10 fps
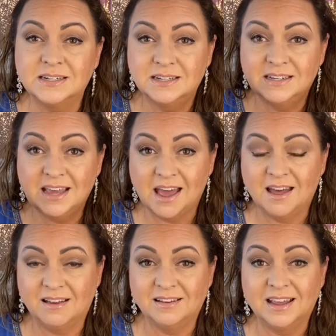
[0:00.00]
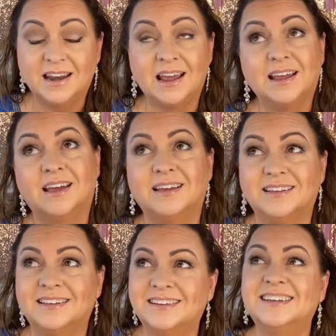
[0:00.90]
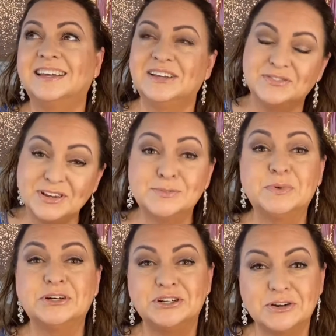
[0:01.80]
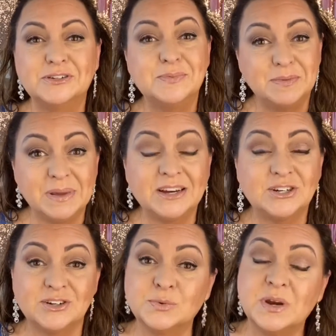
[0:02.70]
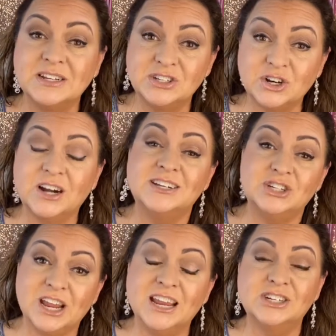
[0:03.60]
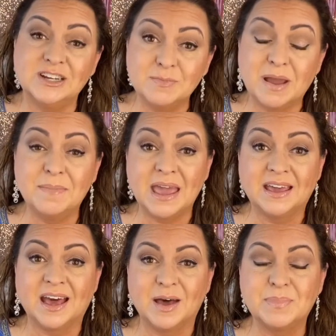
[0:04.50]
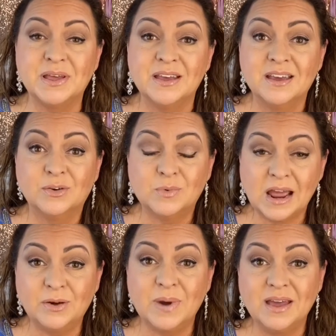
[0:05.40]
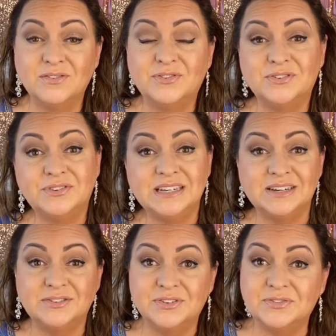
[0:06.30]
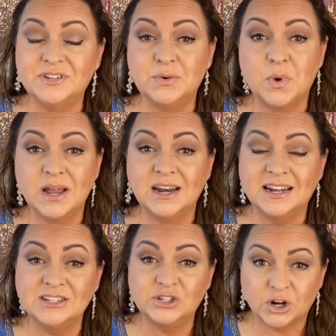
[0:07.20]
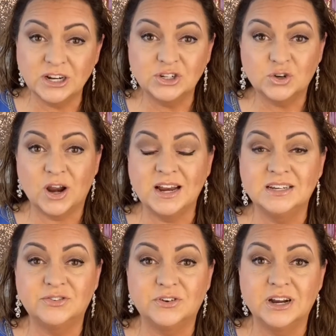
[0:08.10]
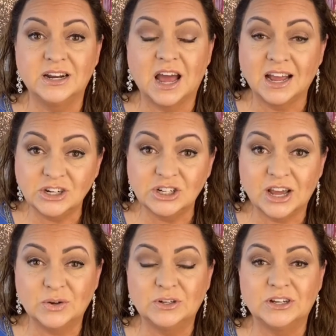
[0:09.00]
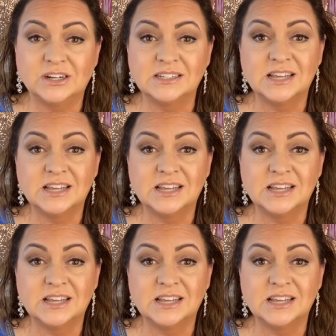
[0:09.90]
yell, and I think Facebook shows me pictures when I started changing my makeup right around 50 and 51, and I started trying different eyeshadow looks.